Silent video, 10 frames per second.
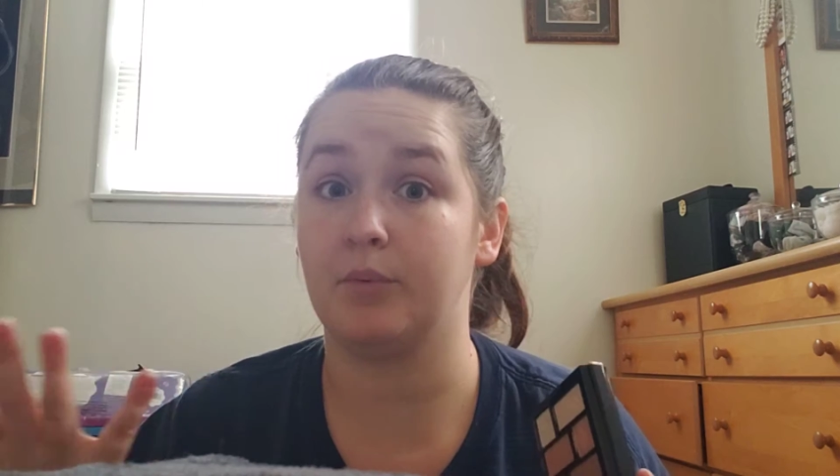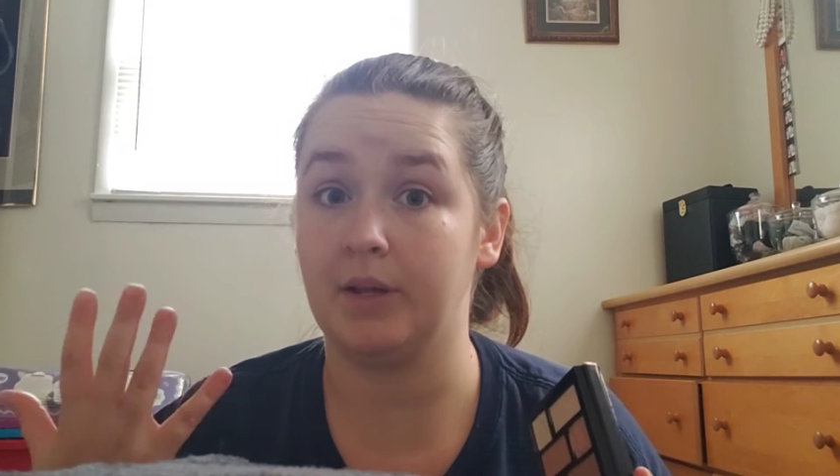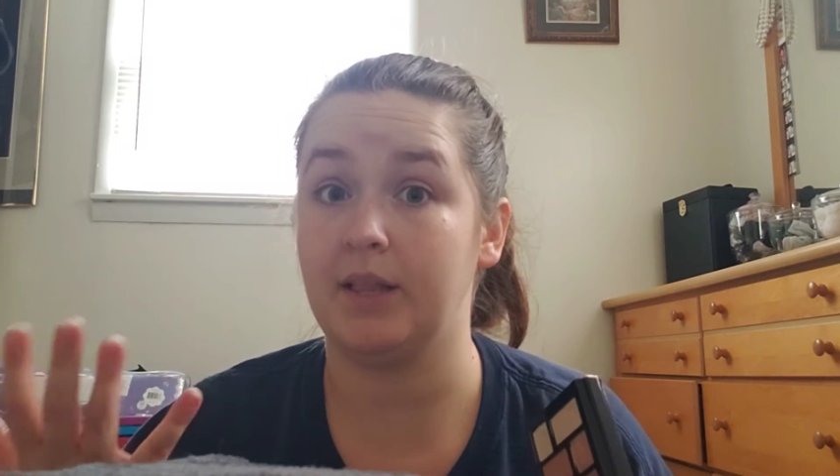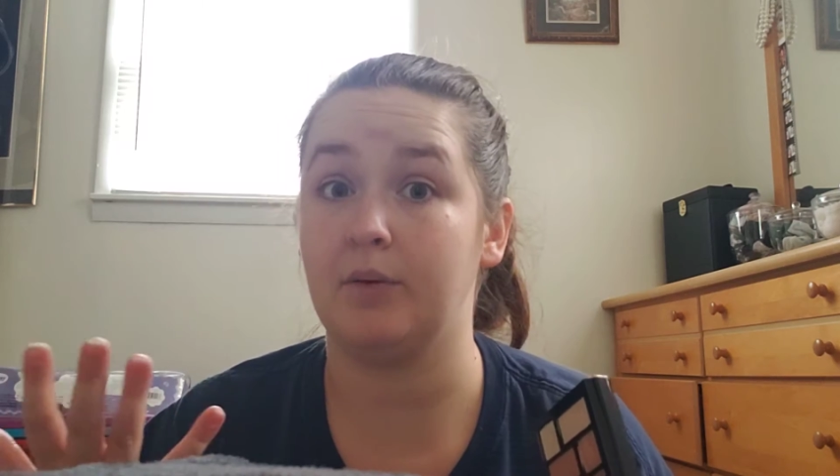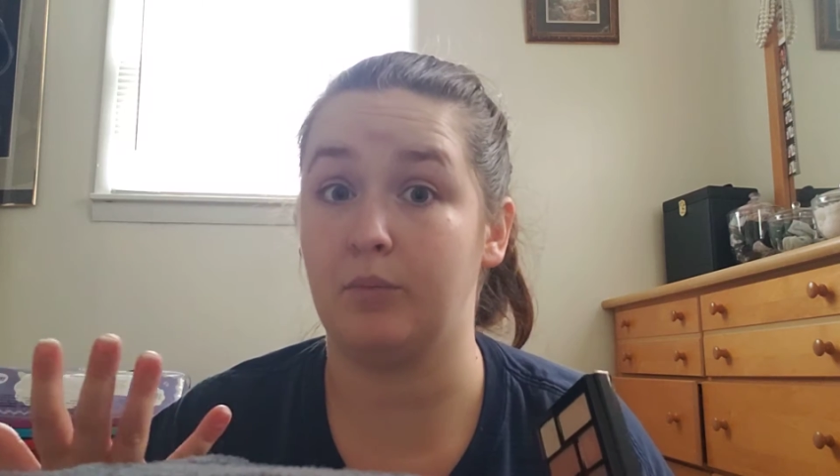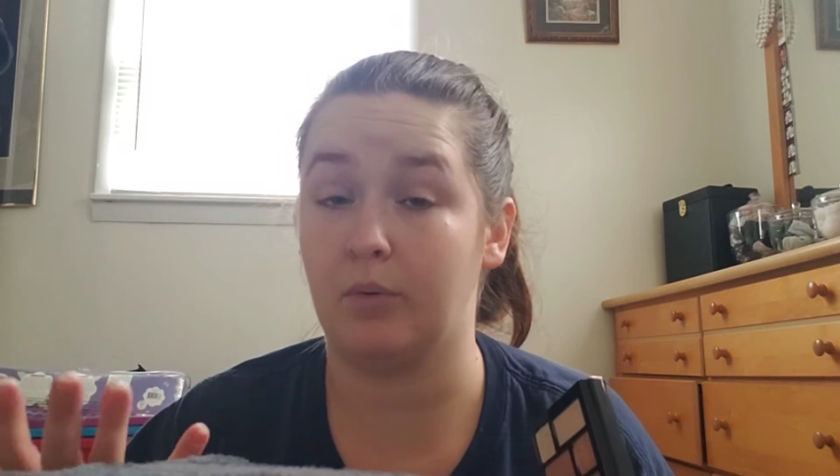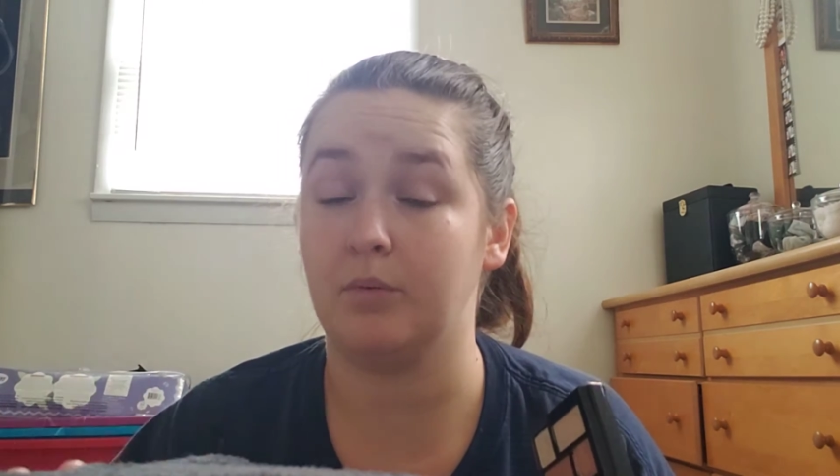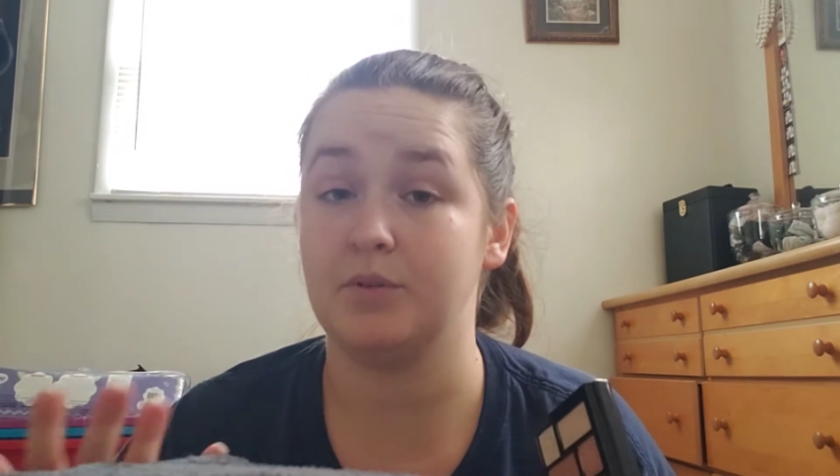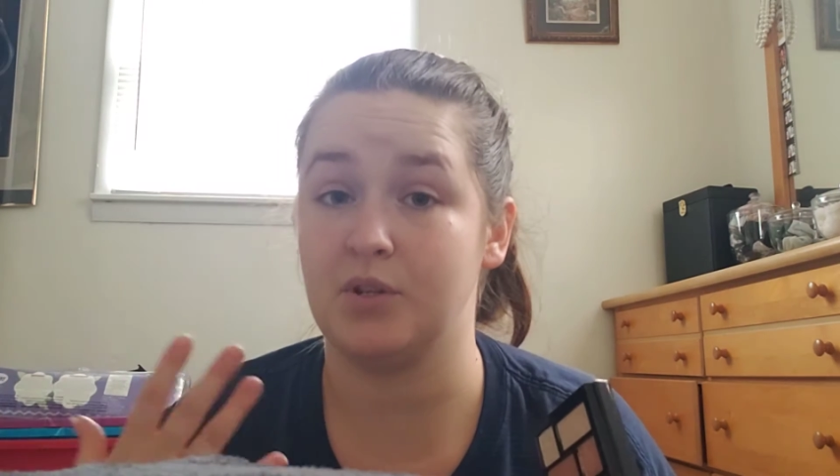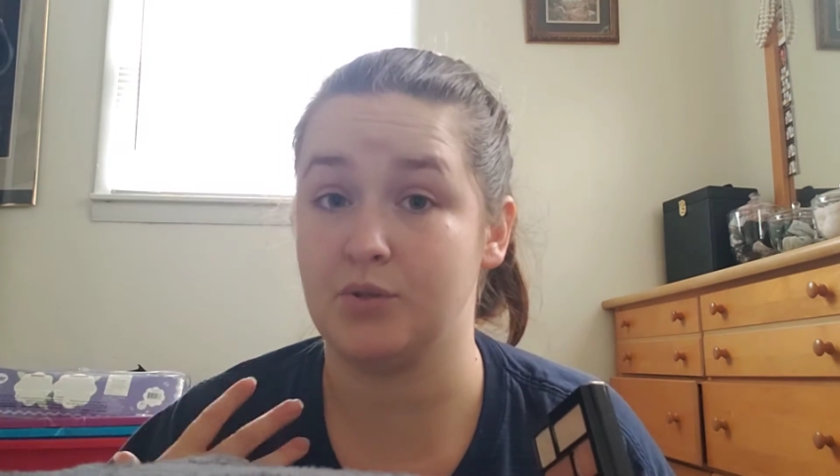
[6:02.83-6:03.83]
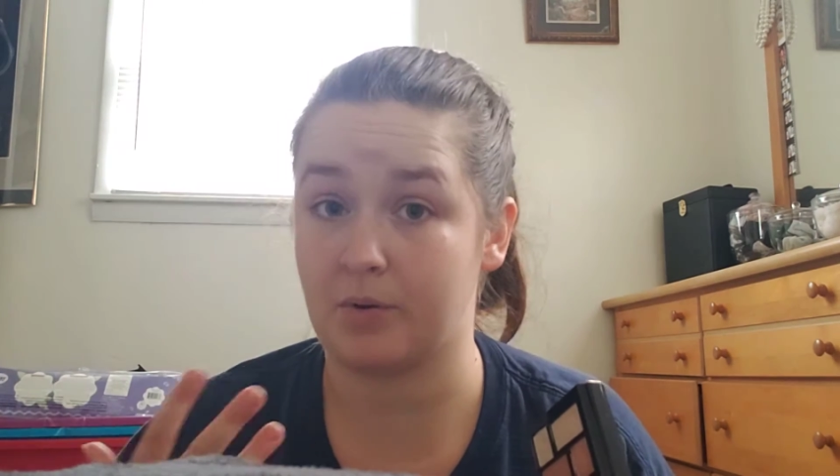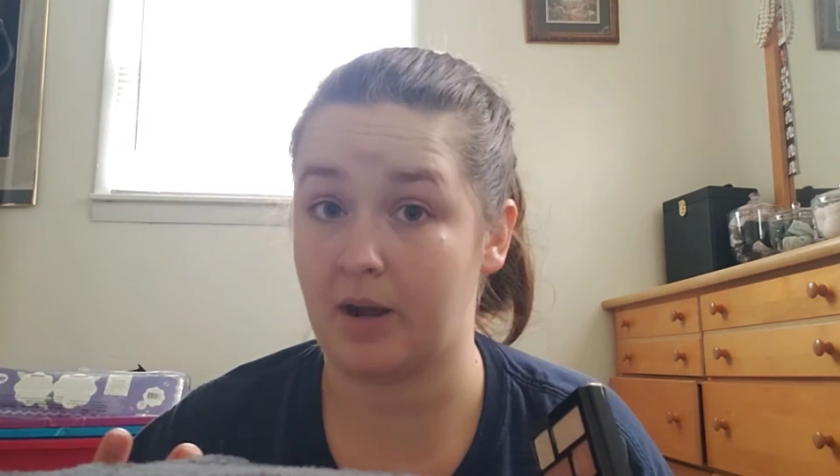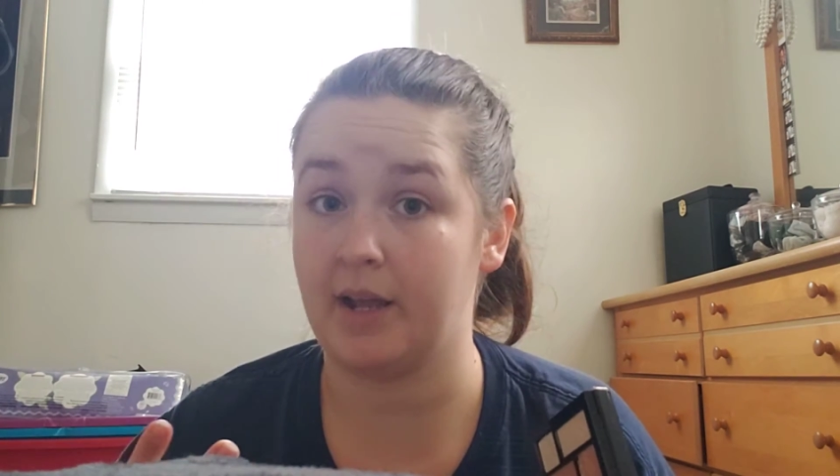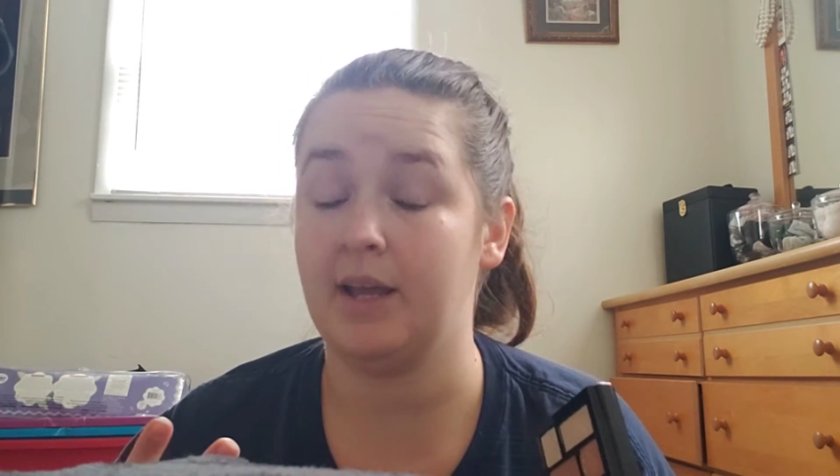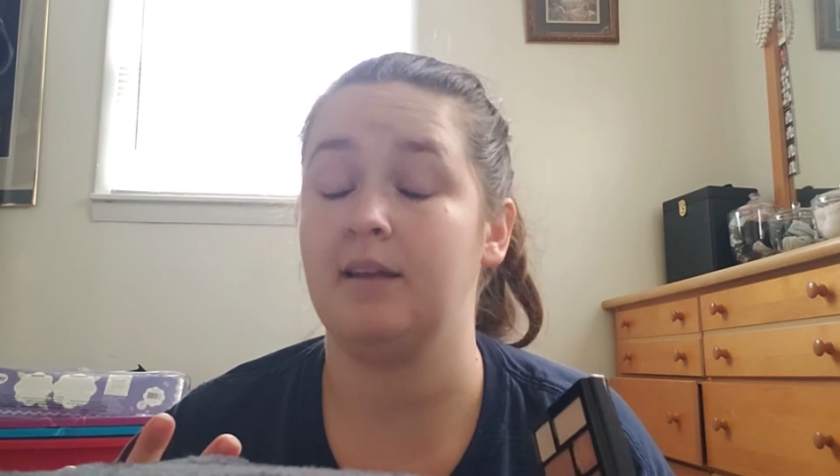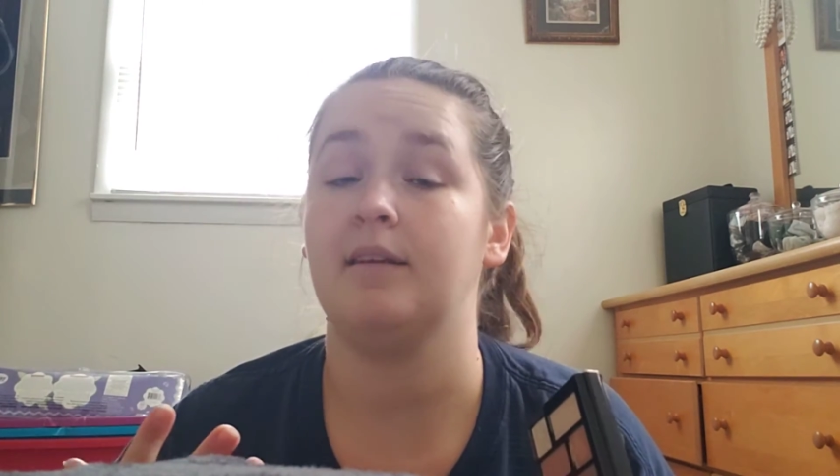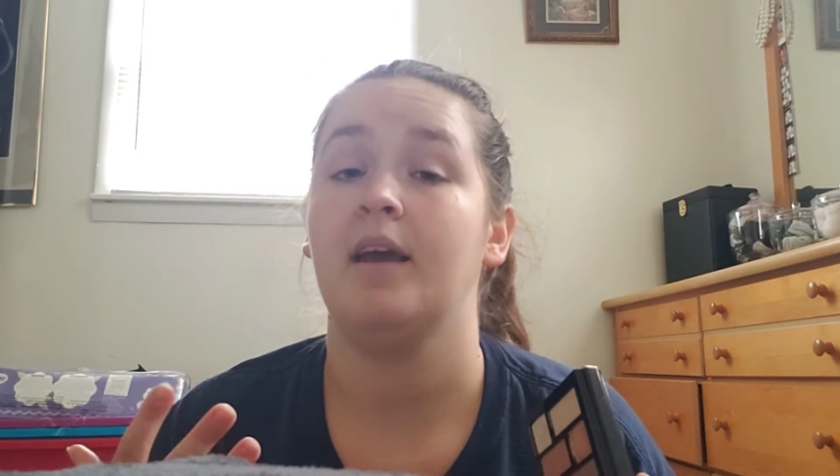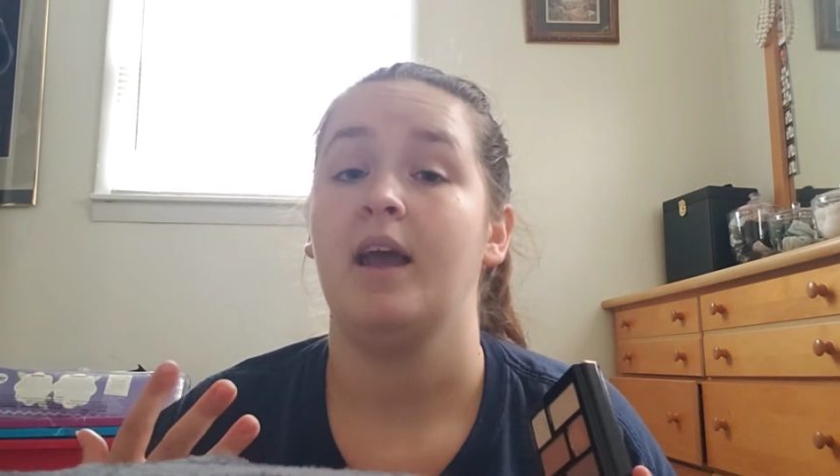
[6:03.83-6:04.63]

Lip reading: really want to try it,